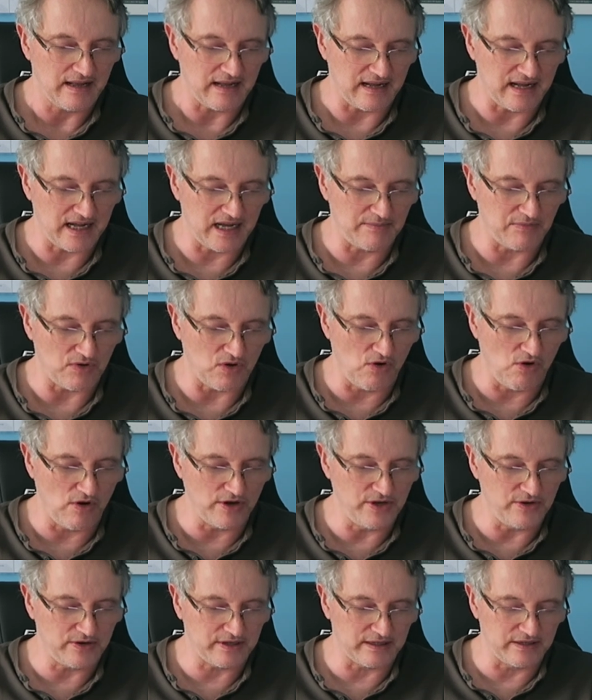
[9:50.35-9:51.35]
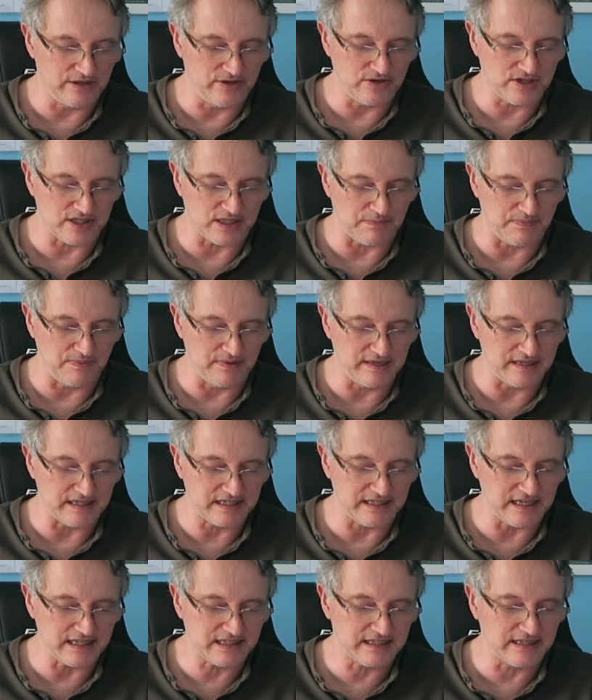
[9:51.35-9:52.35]
Or you can use the
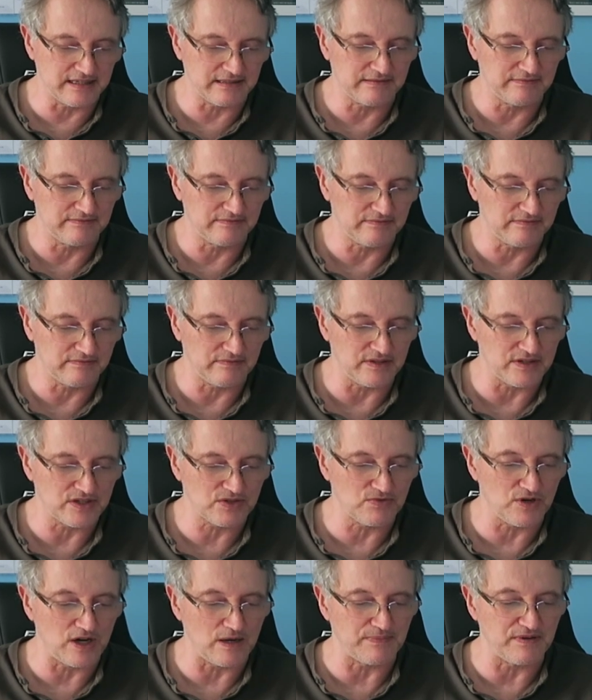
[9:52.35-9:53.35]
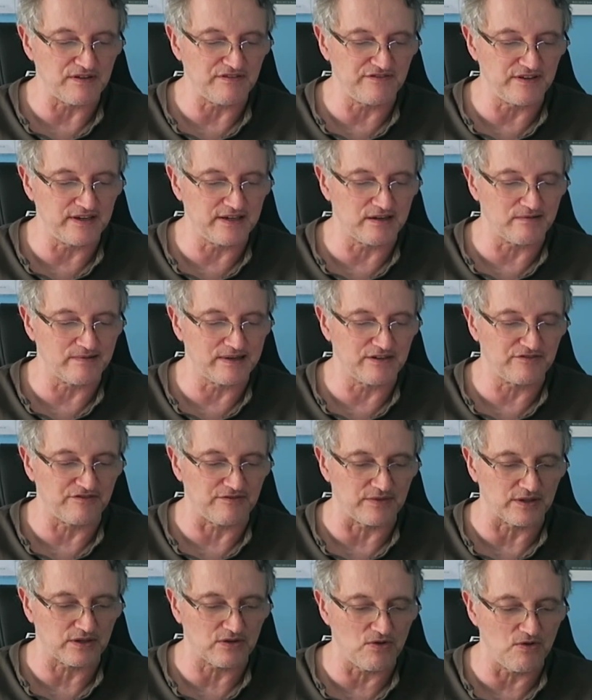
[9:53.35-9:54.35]
Assistant. You swipe your finger in
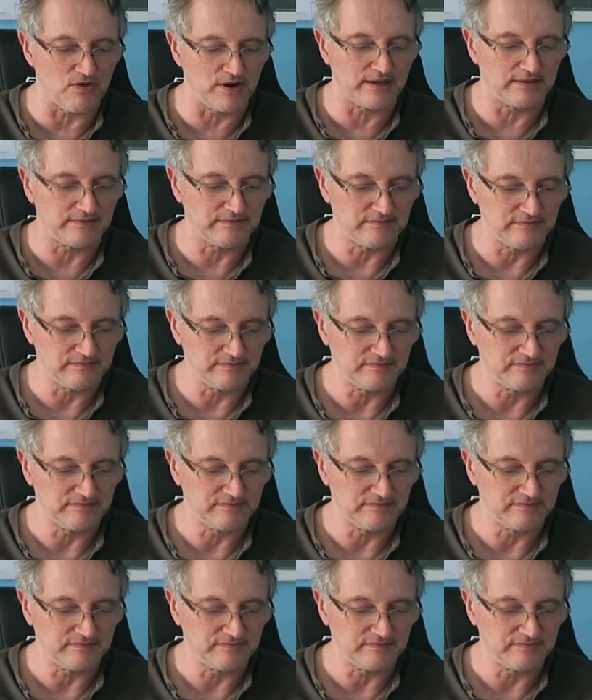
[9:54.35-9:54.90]
from the corner.